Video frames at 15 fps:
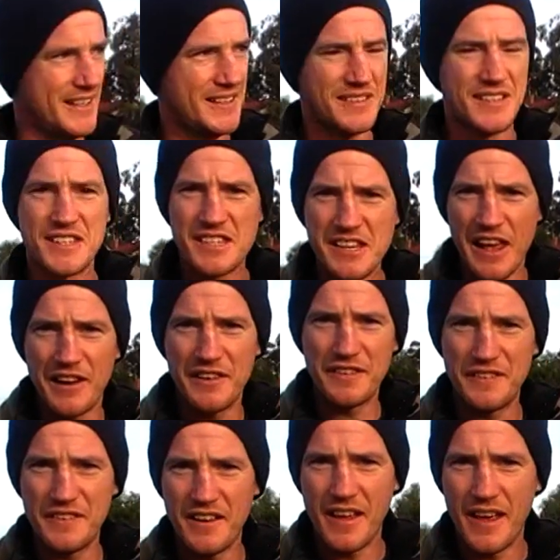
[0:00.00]
The
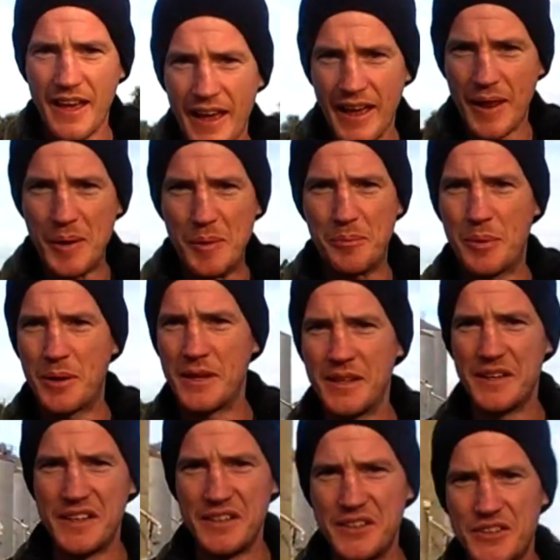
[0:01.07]
self-help
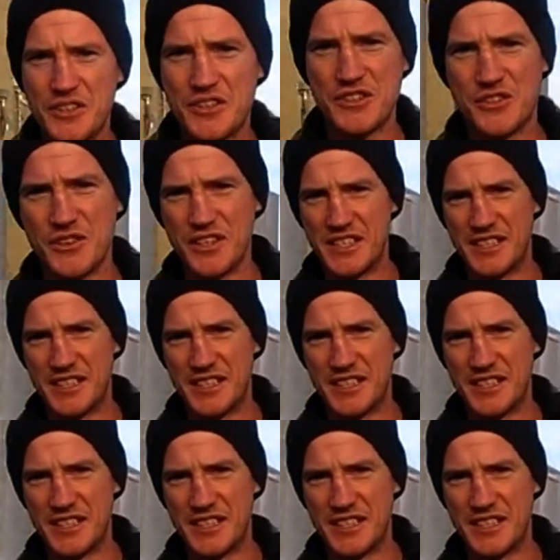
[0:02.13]
industry.